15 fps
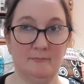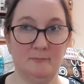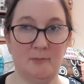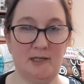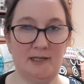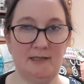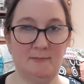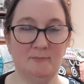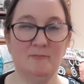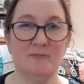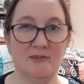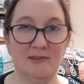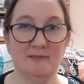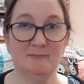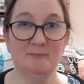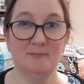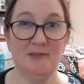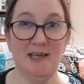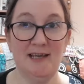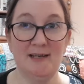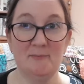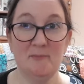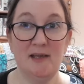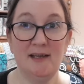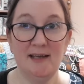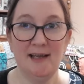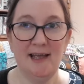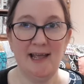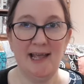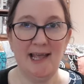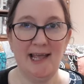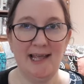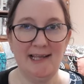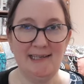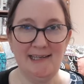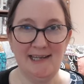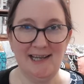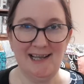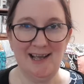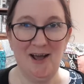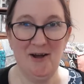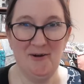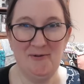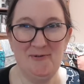be there anyhow.